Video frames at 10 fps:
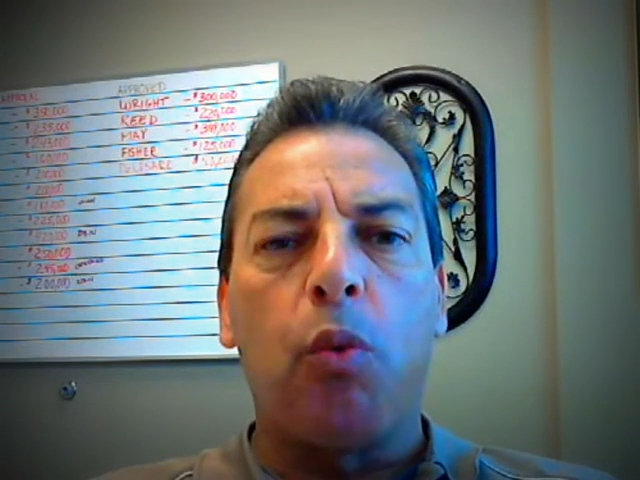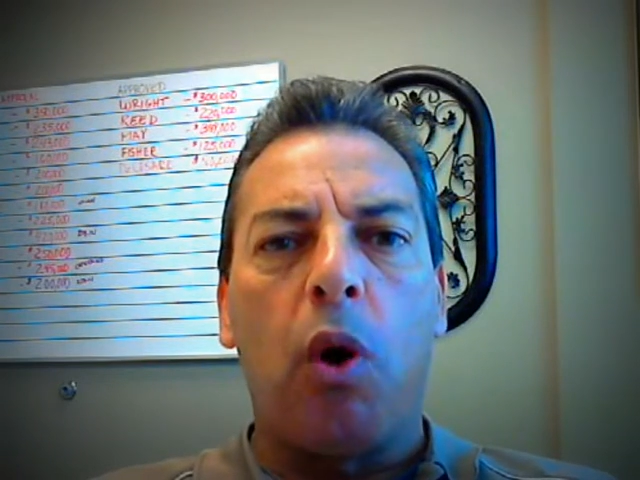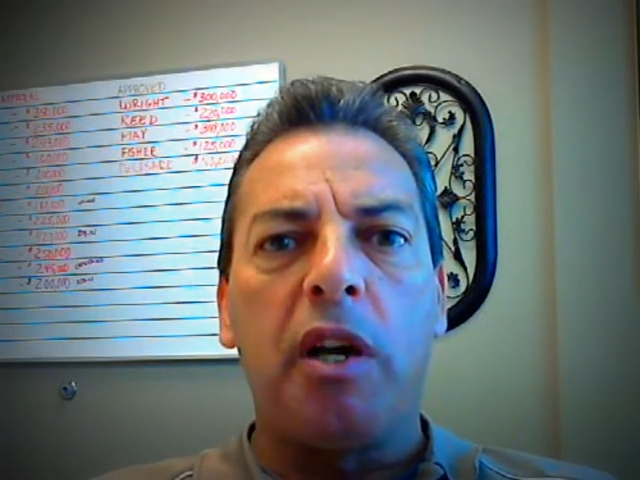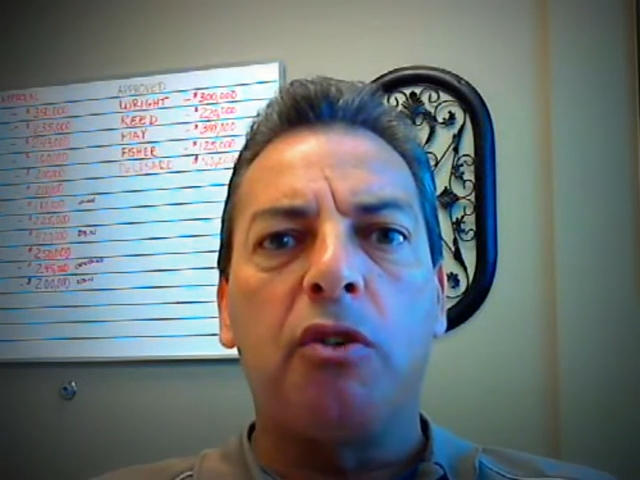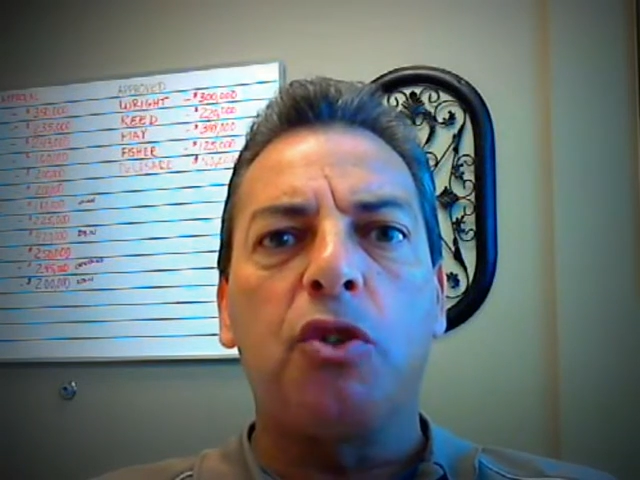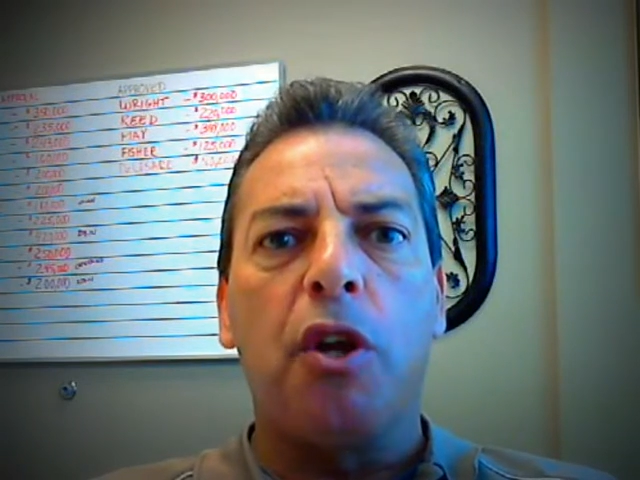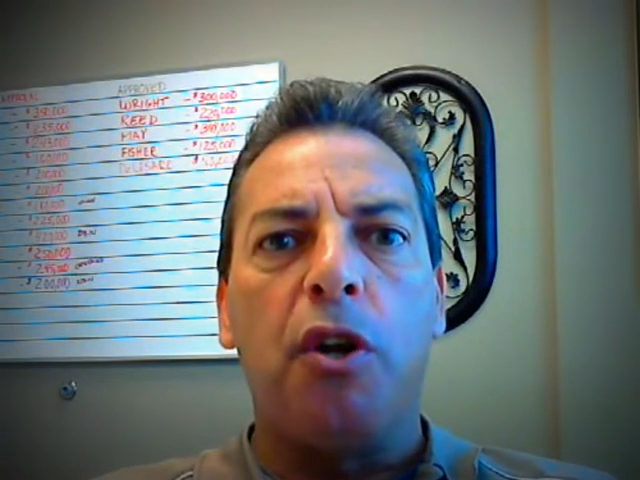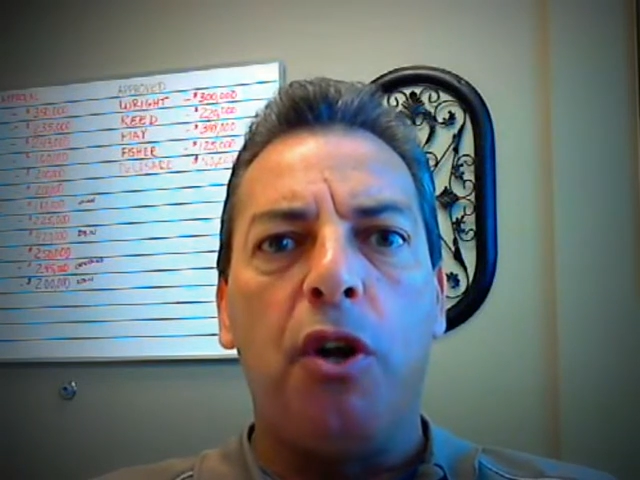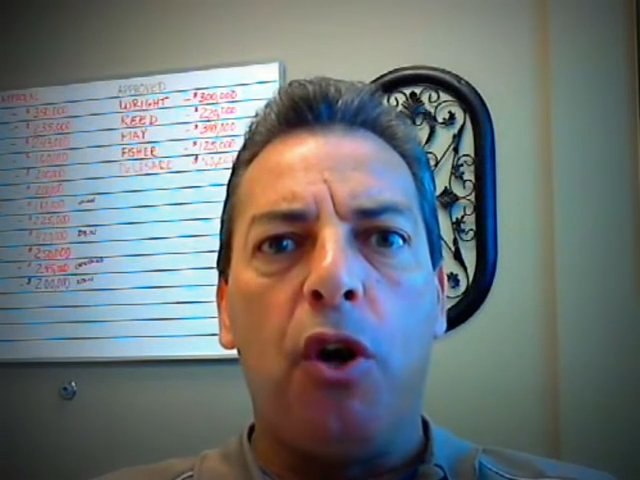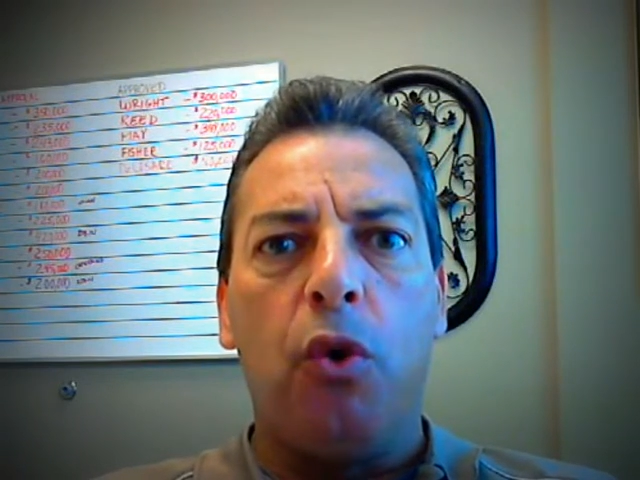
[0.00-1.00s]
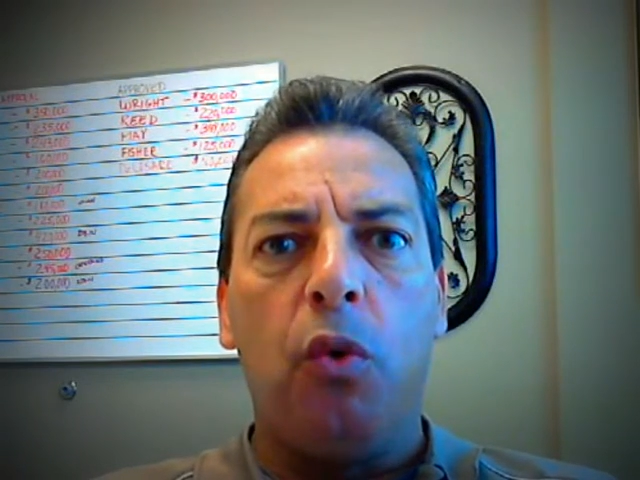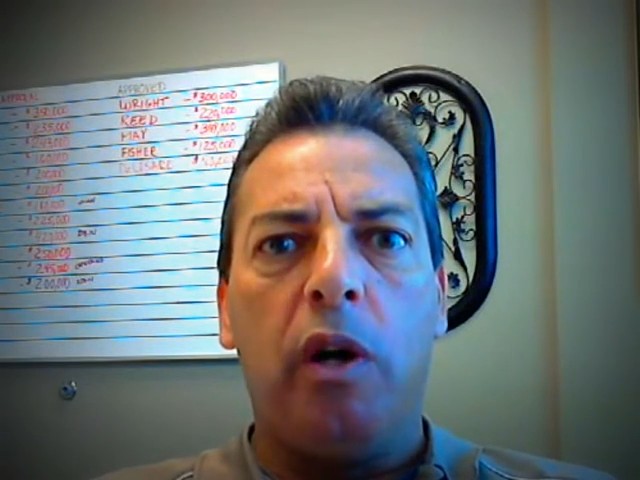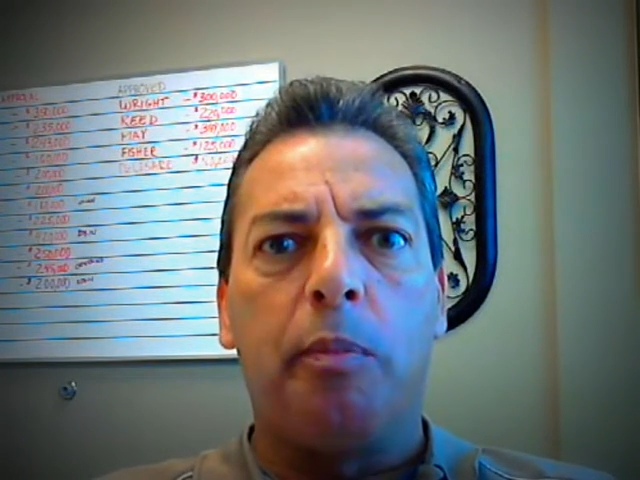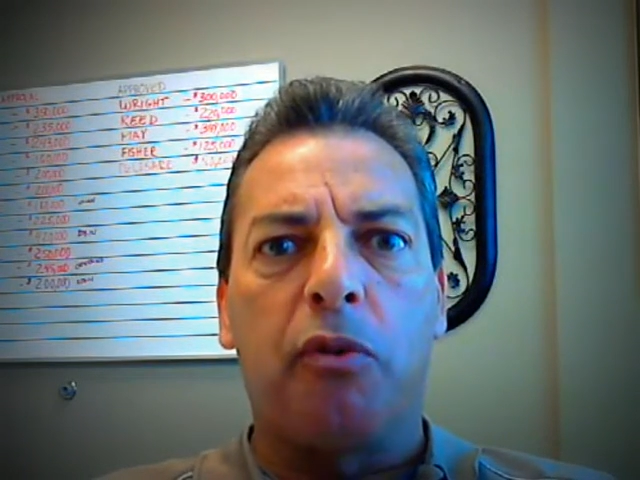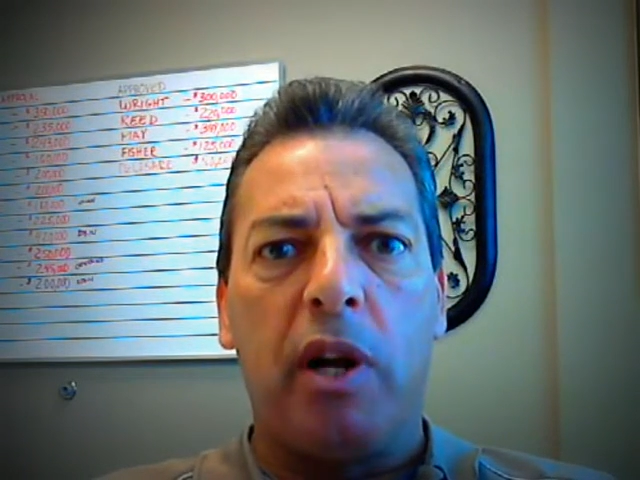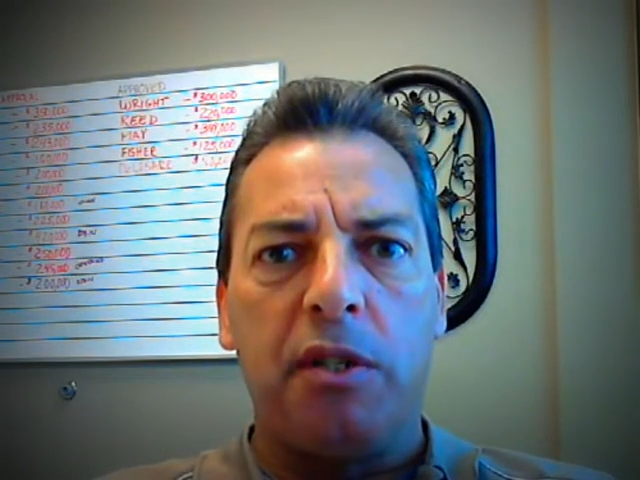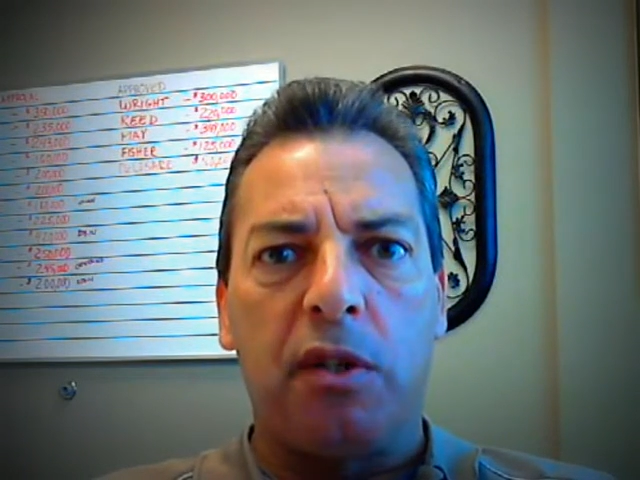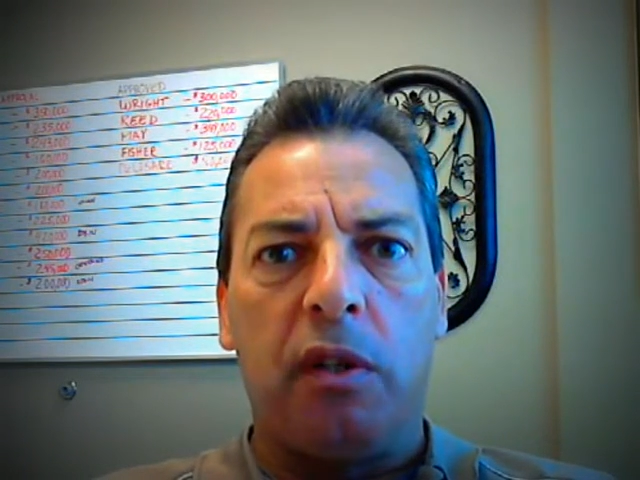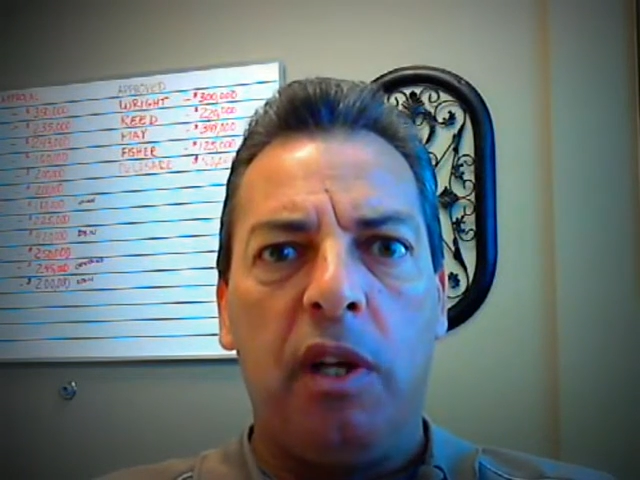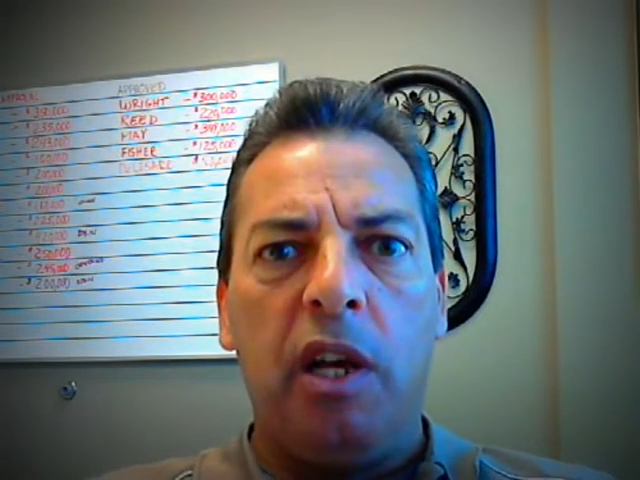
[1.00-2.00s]
requires no
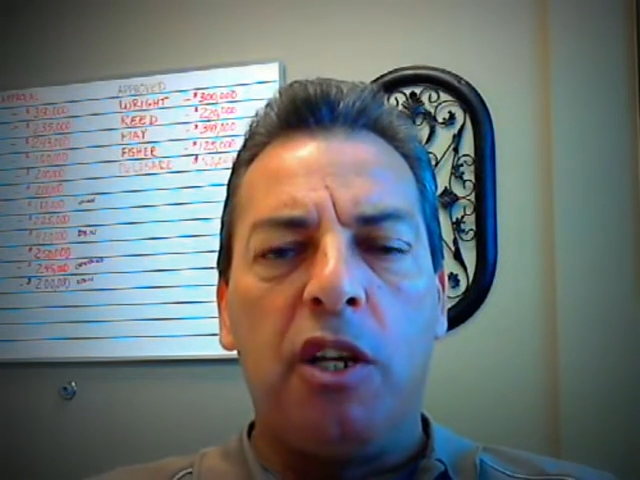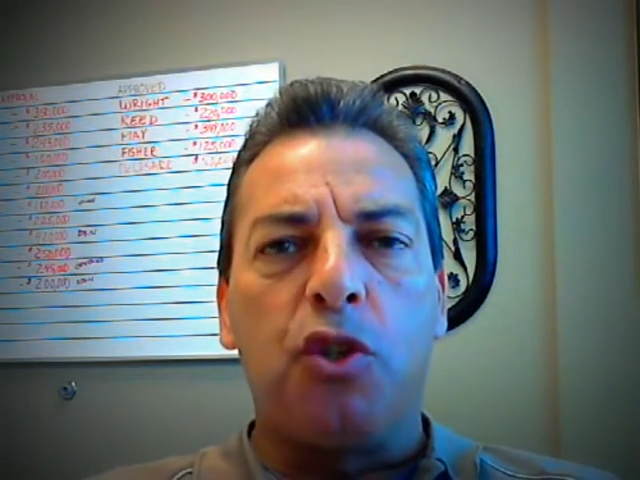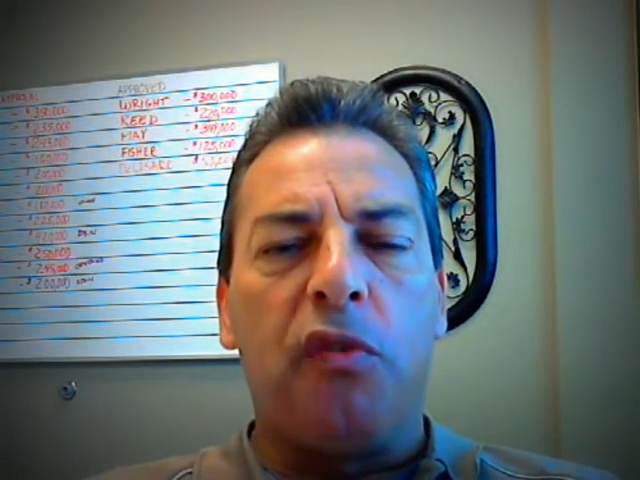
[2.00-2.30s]
appraisal.